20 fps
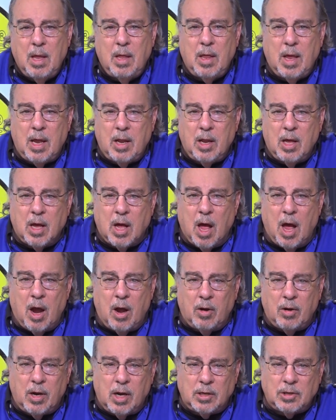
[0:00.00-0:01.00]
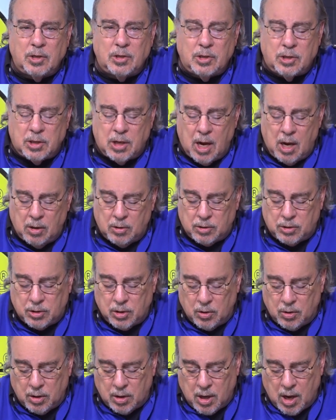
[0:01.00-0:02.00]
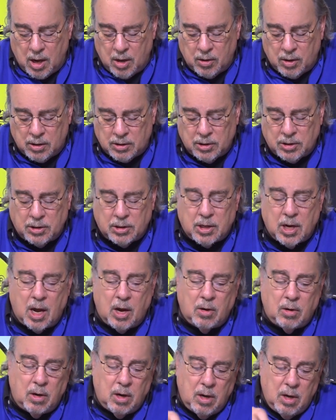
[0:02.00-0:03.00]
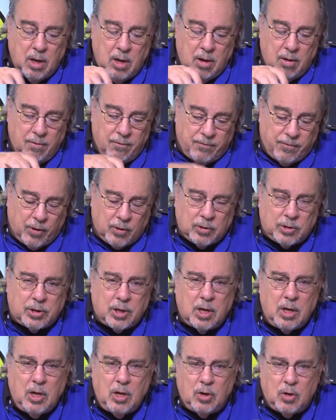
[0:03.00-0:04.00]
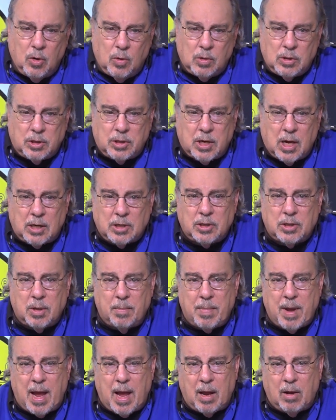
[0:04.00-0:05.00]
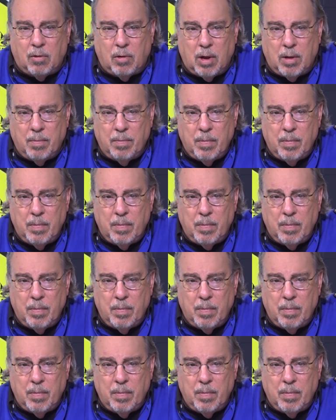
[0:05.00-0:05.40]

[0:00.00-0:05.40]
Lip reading: then the car doesn't start. So the car doesn't start, first thing you do is test the battery.